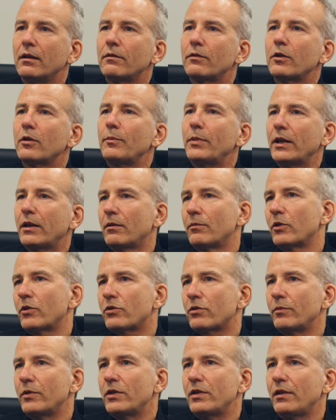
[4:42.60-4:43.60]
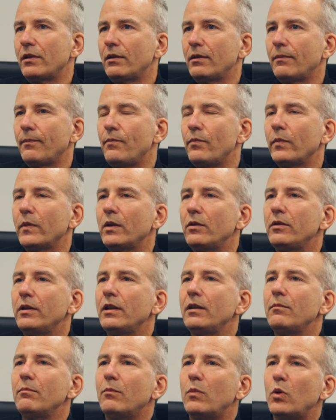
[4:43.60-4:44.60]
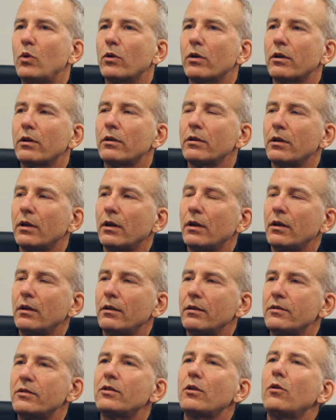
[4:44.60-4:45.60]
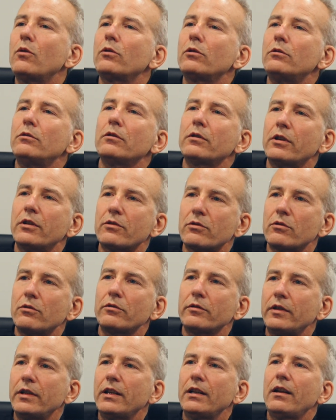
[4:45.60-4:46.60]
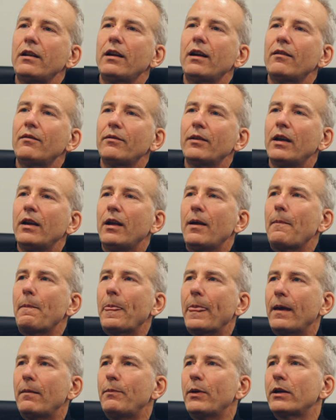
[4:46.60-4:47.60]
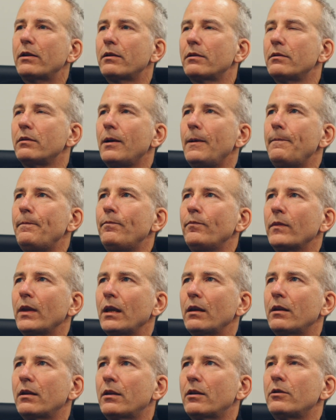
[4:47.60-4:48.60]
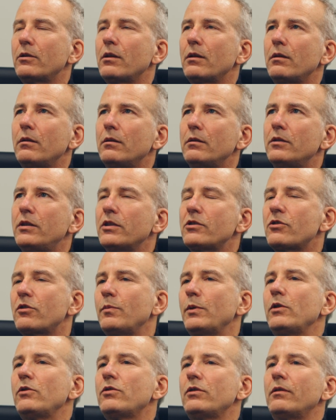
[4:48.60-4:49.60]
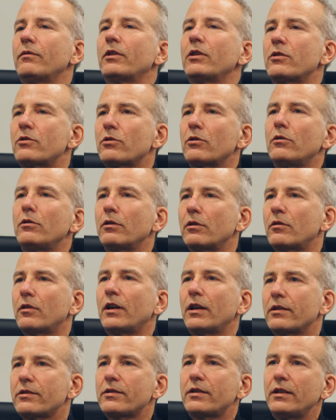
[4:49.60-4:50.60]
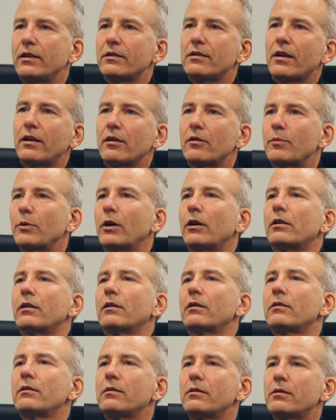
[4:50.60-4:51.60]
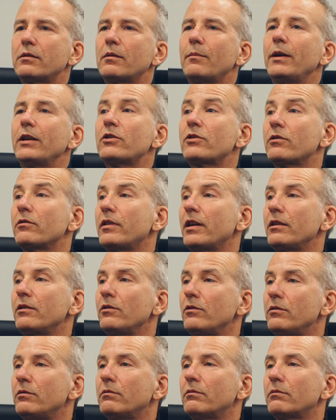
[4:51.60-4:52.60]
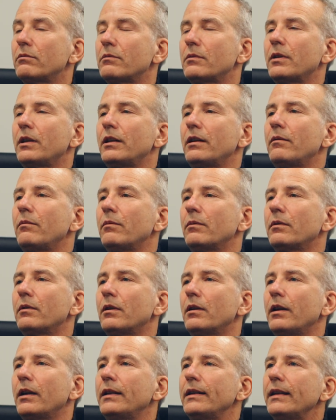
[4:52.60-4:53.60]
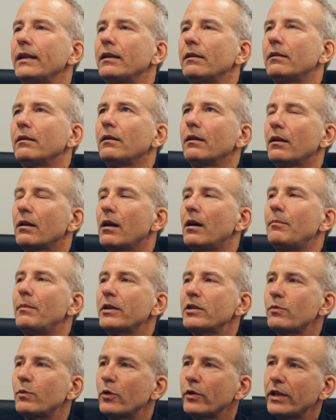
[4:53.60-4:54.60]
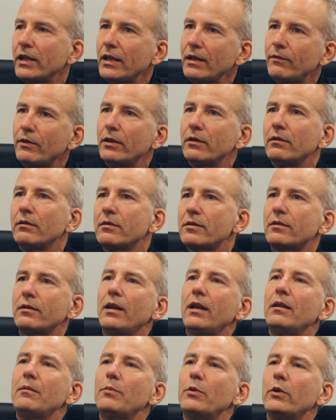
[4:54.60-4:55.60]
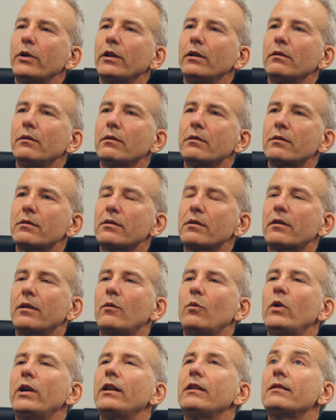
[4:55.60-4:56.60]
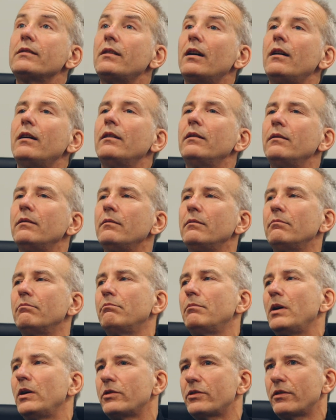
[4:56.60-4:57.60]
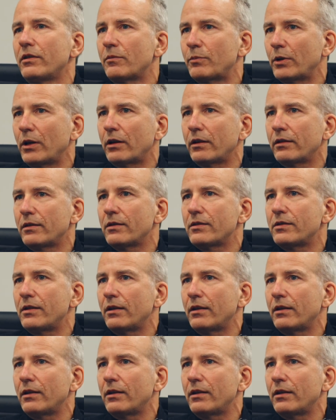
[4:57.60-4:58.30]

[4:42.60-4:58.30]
for a big commercial machine. You need more zonal control. You need to have a better distribution of control across the entire product to make sure that you get a, an, a much more even endpoint so that when it's done, most of the product is